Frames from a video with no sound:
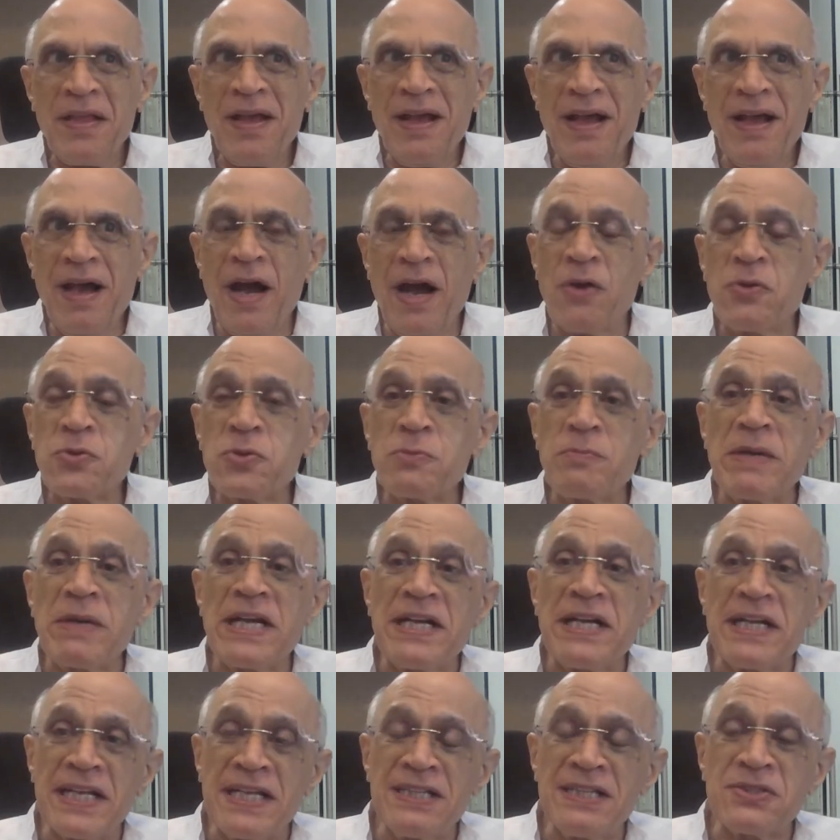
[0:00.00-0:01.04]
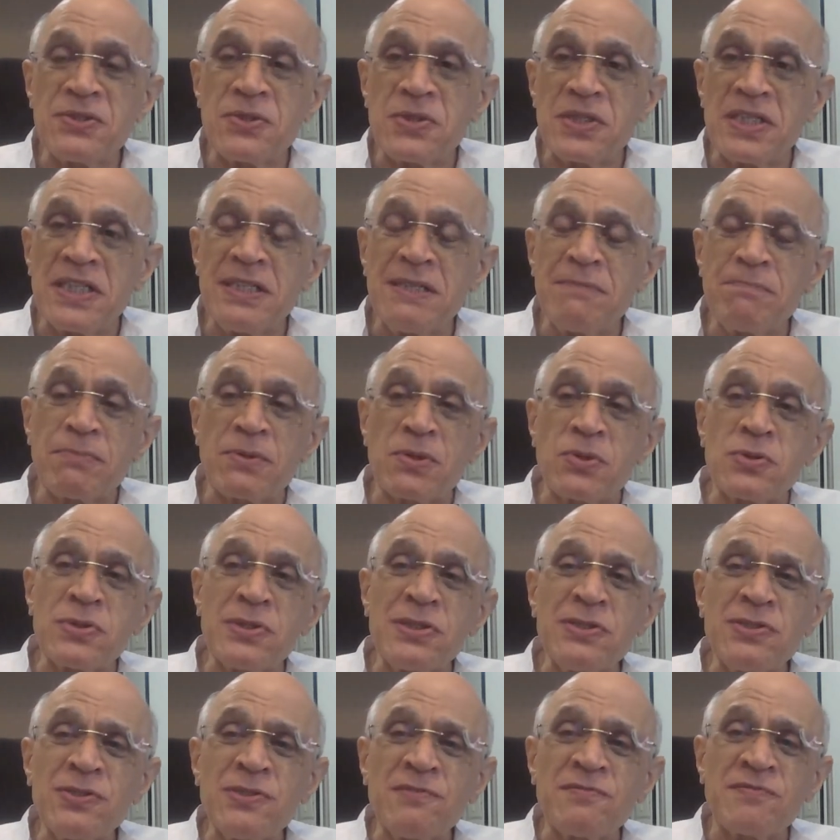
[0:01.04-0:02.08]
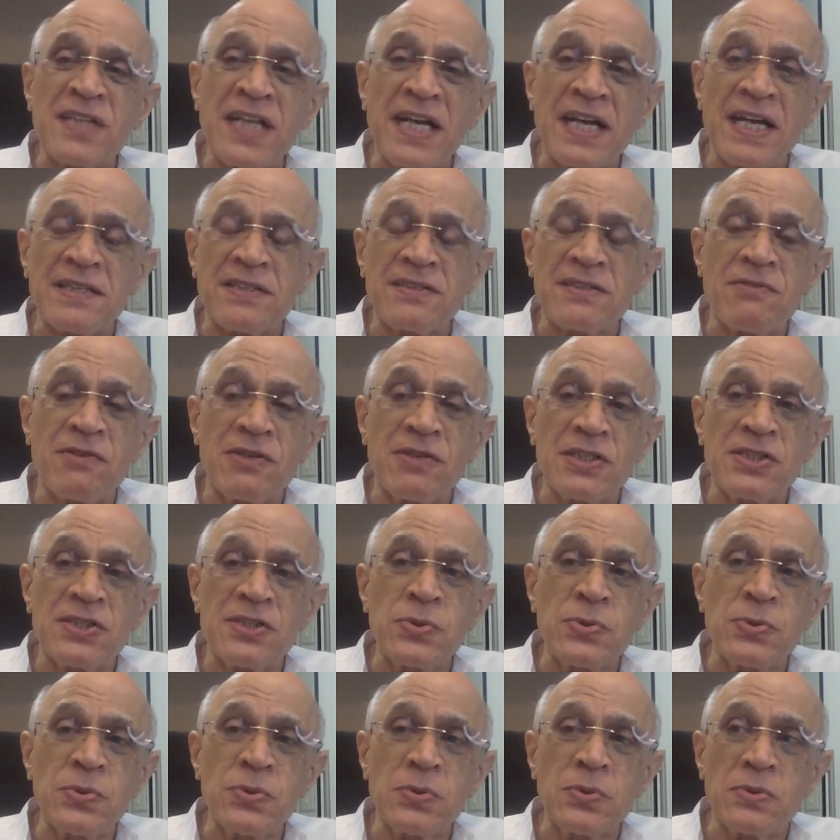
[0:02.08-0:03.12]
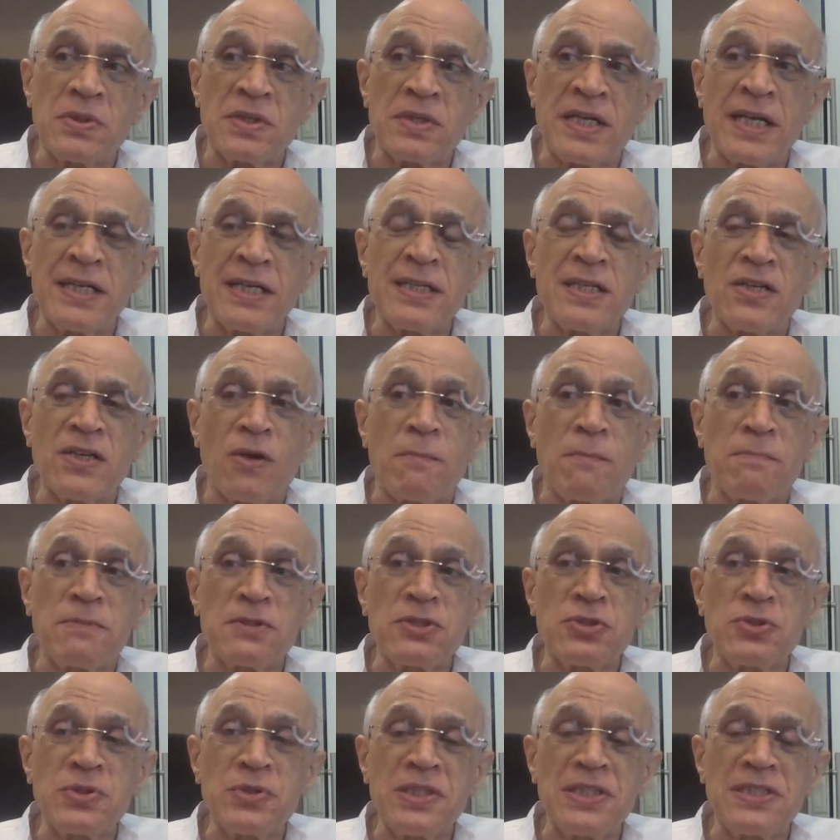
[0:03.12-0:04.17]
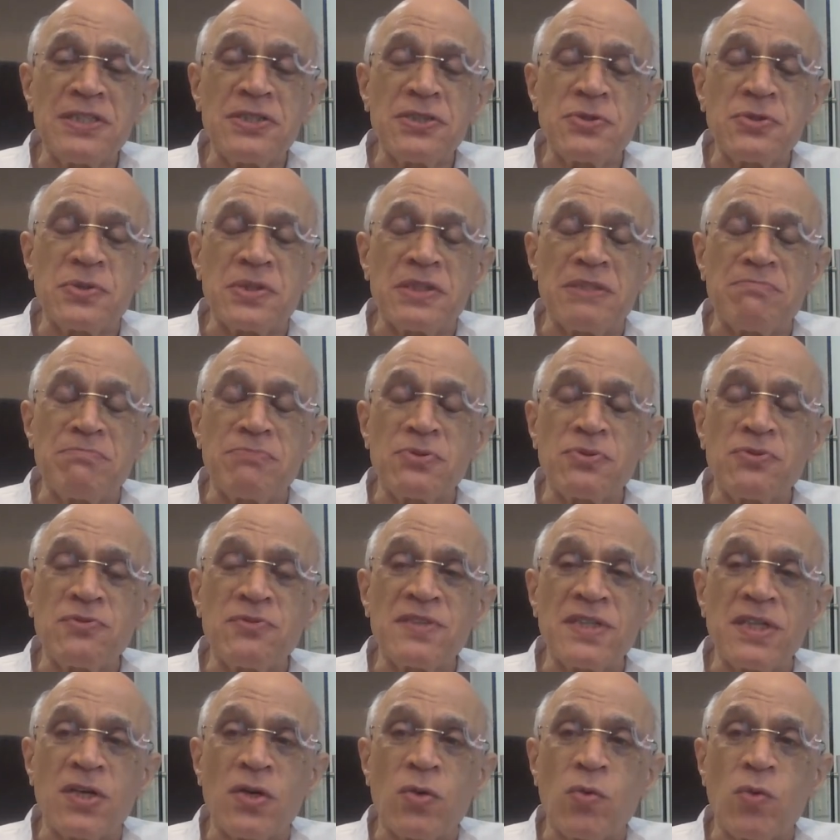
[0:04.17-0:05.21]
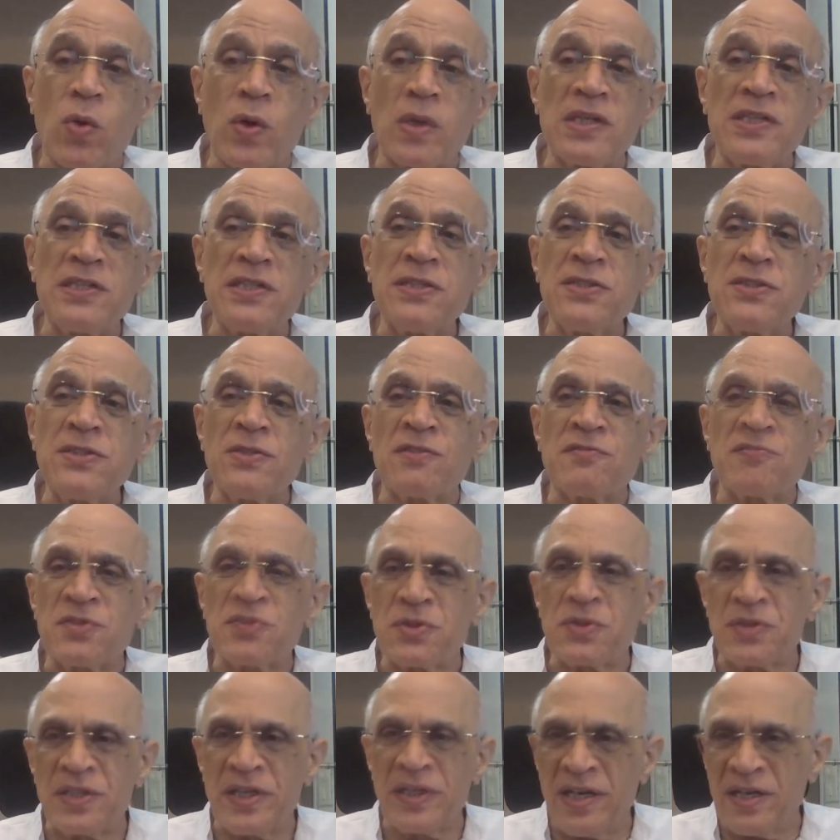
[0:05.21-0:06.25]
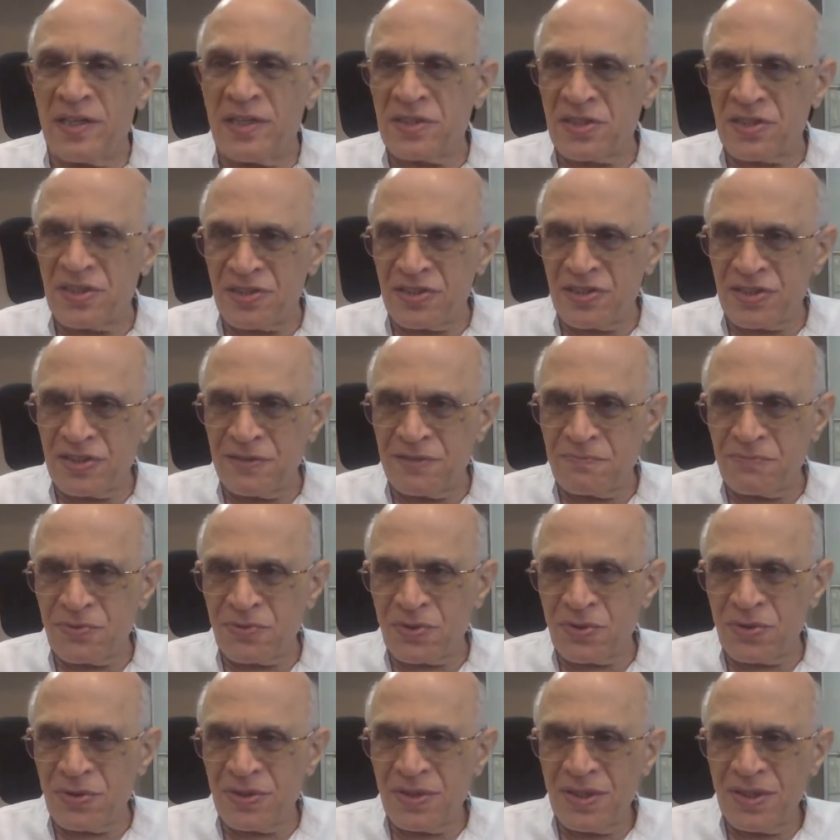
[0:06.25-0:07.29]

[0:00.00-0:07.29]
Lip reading: how to maintain in the process of that, you get an opportunity to improve the quality of your relationships